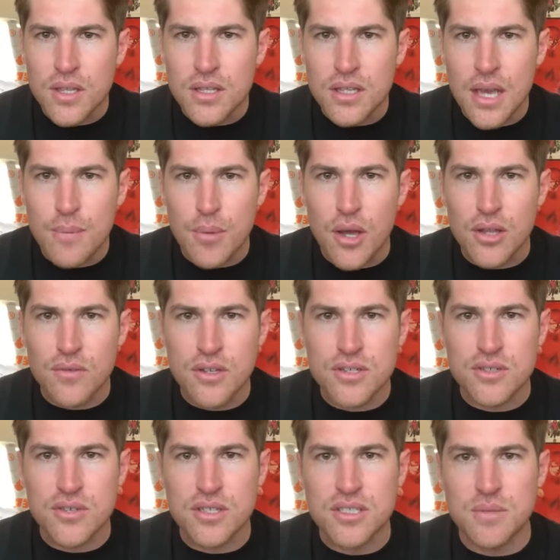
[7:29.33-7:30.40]
Yep, all the
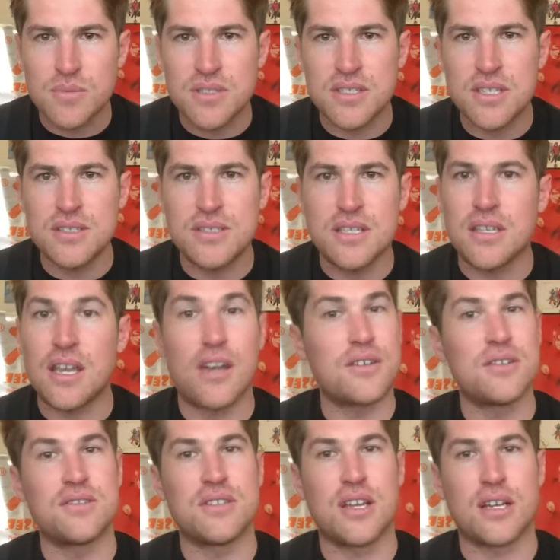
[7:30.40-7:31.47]
Rangers dress up as DC
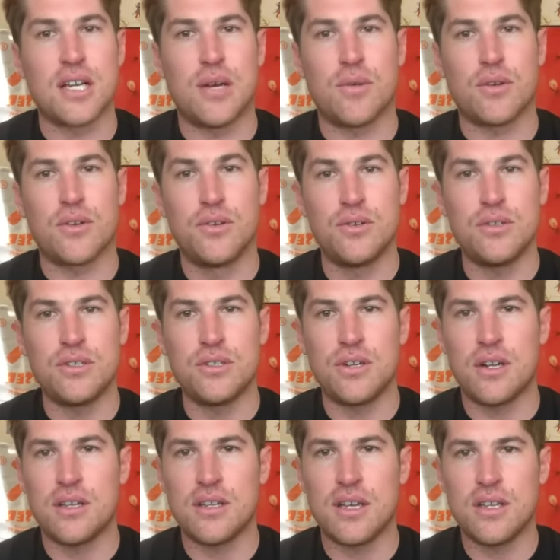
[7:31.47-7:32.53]
characters in that comic. Cool, dude,
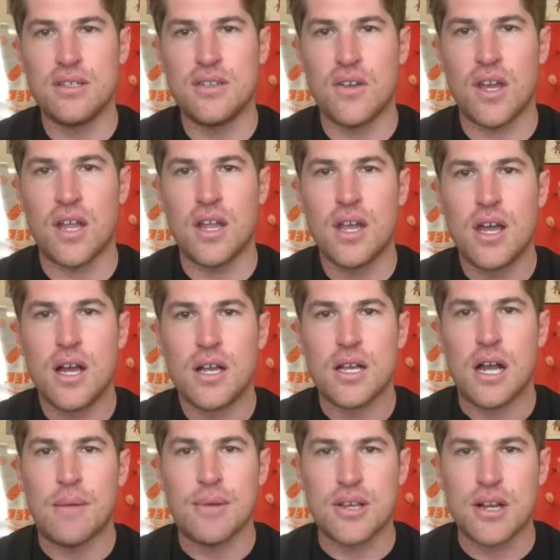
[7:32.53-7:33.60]
I'll look into it.
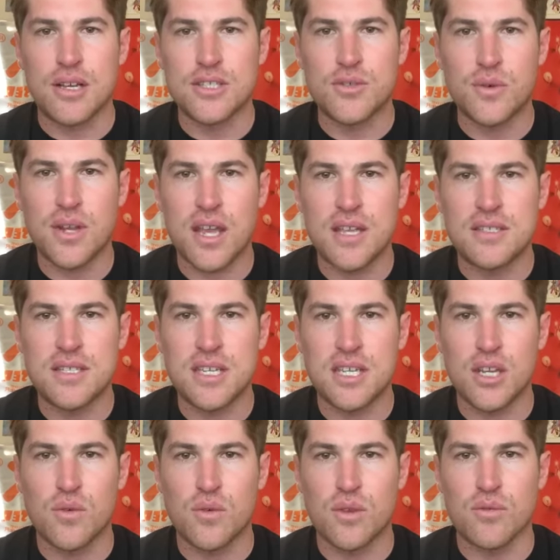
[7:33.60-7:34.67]
Comic-Con 2018,
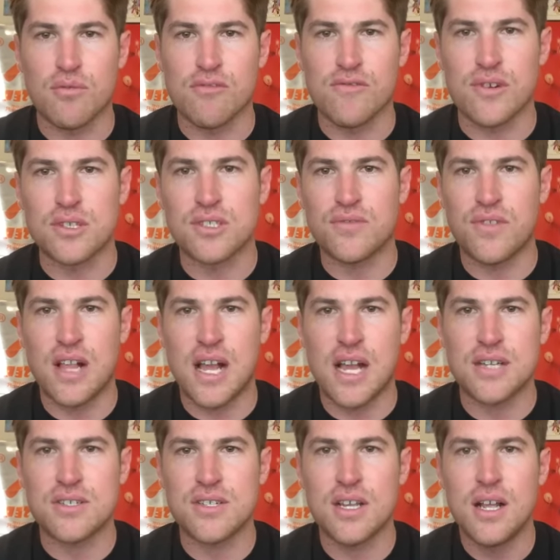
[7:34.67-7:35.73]
you were the Reverse
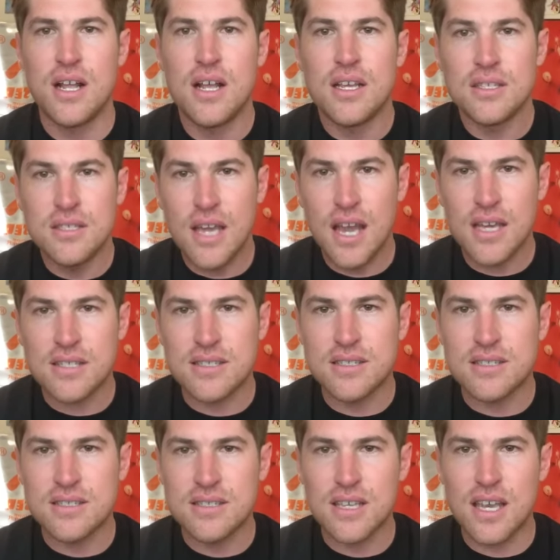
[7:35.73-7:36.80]
Flash.
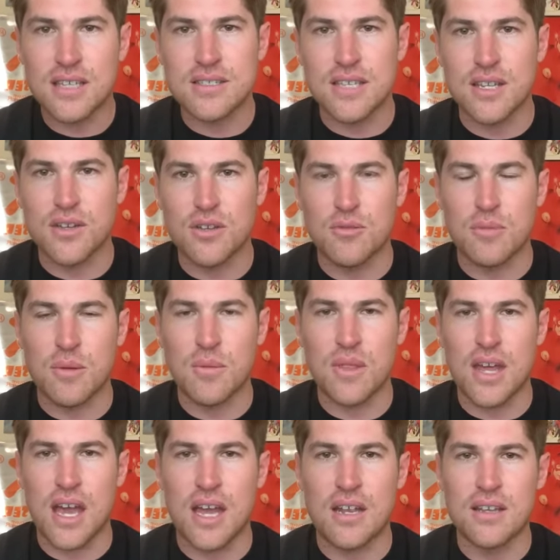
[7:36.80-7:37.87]
Yes, yes, I do remember
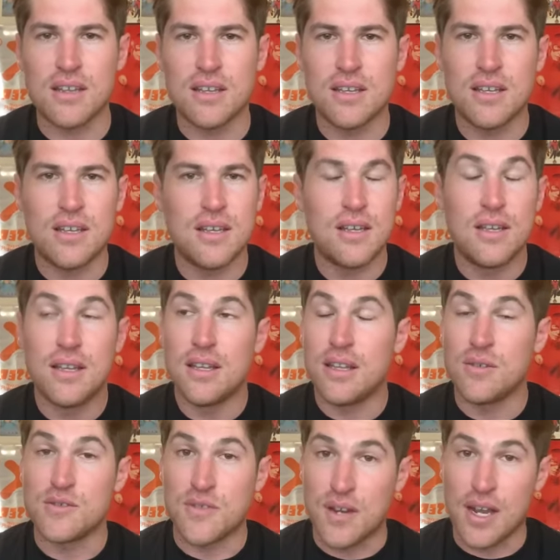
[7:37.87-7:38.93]
that. It
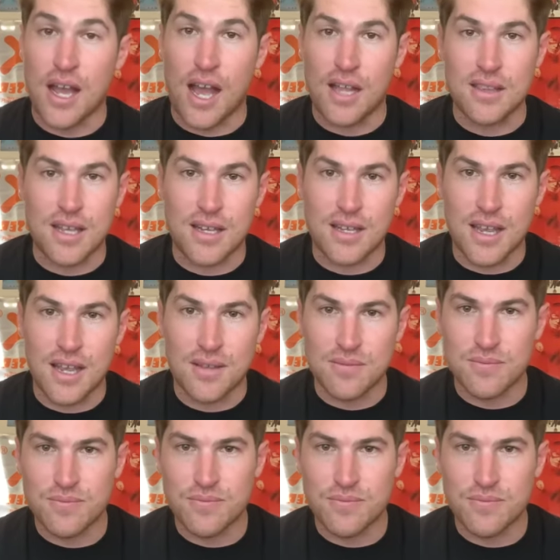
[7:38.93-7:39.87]
was very hot that day.